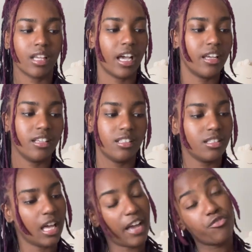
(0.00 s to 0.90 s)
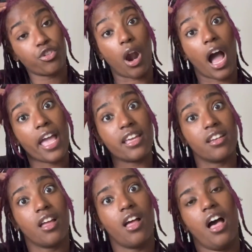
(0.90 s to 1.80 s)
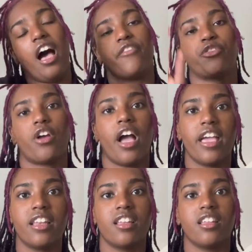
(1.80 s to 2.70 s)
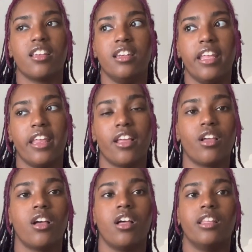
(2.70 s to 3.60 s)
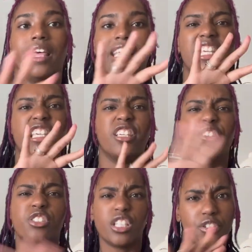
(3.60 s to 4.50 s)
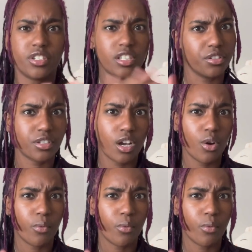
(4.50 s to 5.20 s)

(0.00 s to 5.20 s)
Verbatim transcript: I, I've tried. I've tried knitting like years and years and years ago